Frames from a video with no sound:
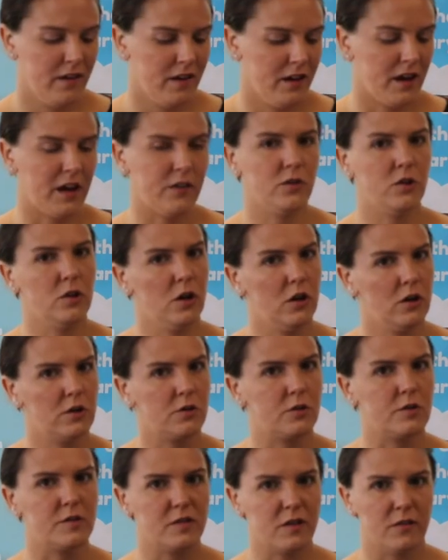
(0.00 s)
And the longer
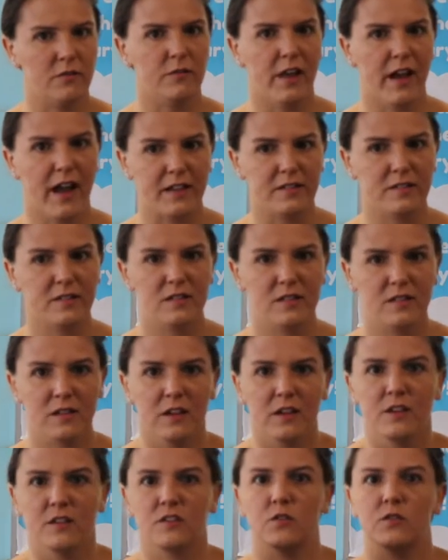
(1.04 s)
the stuff lasts.
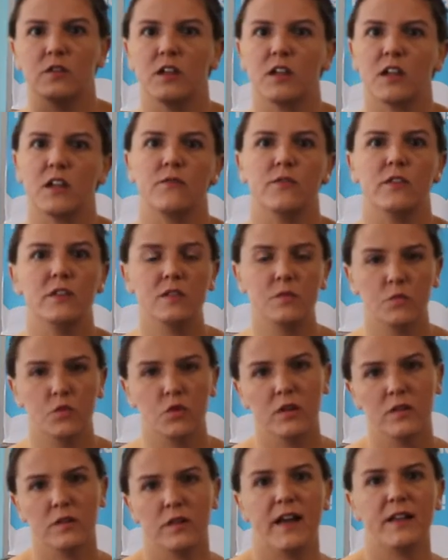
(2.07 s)
So like if this
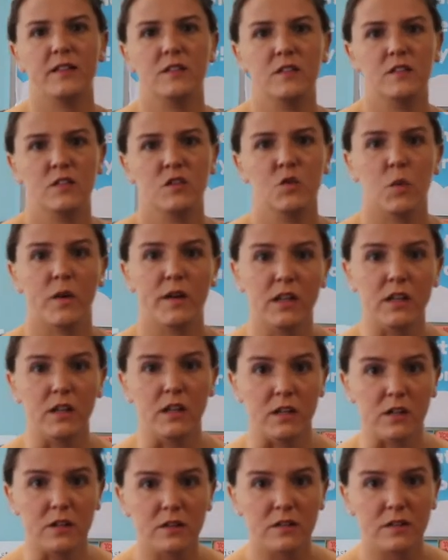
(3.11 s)
book lasts 20
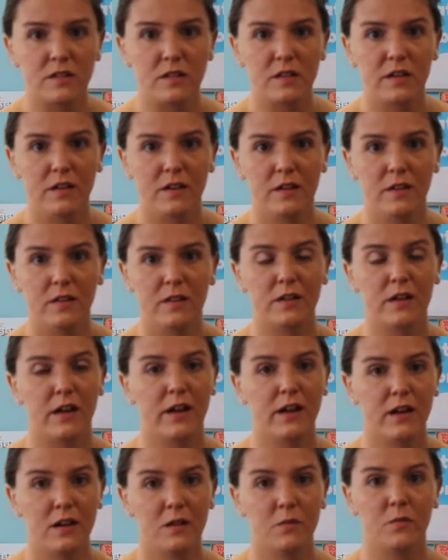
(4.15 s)
years, then
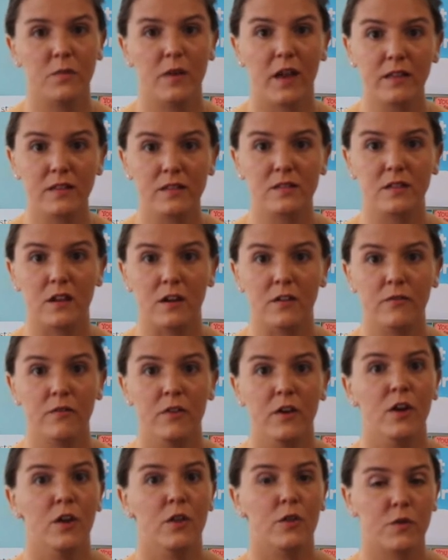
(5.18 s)
I could get stuff
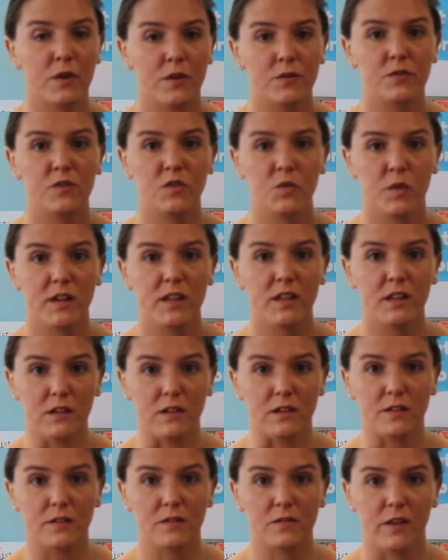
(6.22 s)
throughout those 20
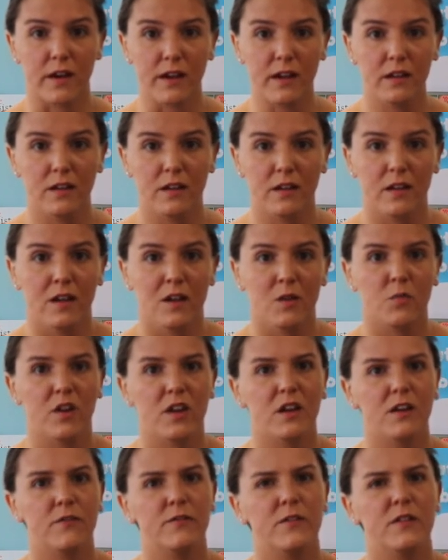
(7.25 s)
years, right? But
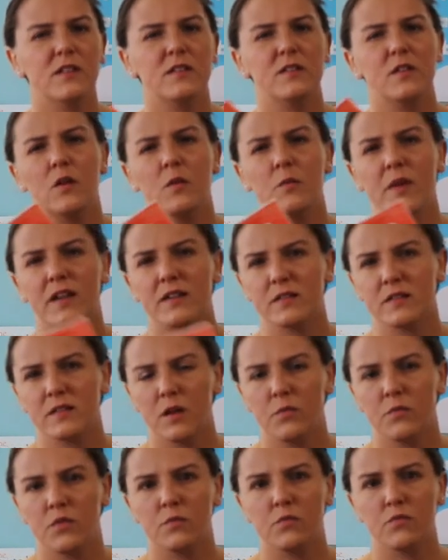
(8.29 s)
if it's all messed
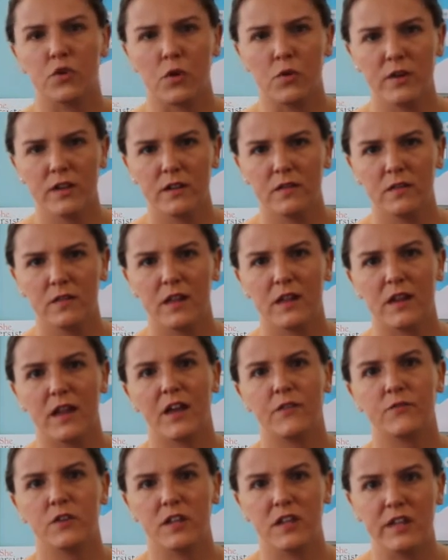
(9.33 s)
up and broken and I
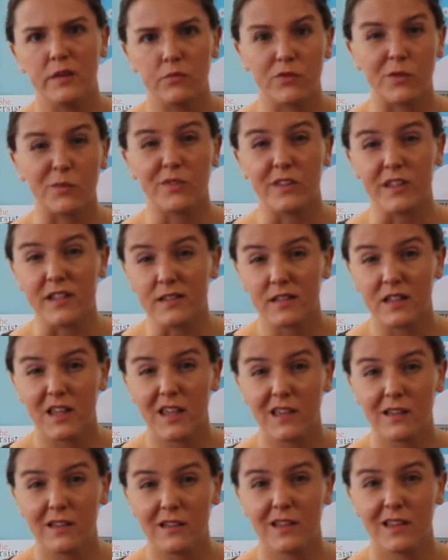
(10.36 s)
have to keep replacing
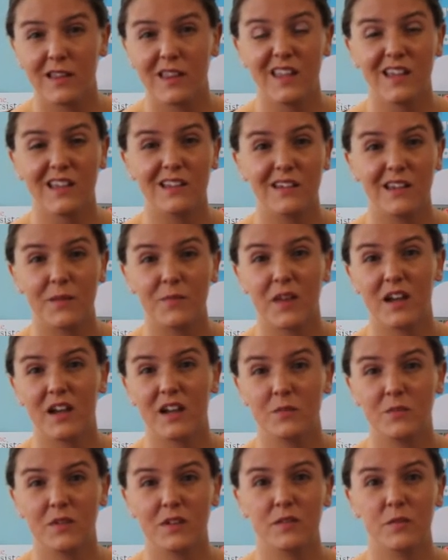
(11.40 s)
it, then I'm not
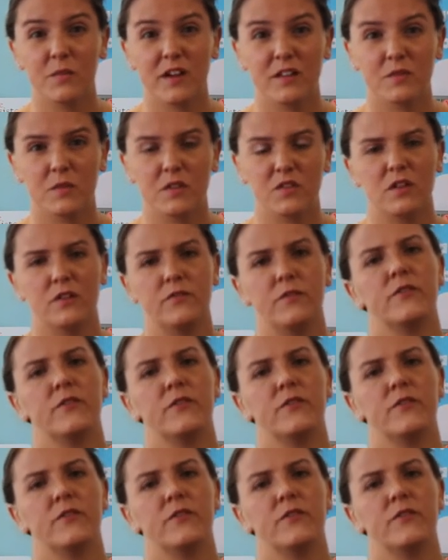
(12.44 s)
gonna be able to buy as much stuff.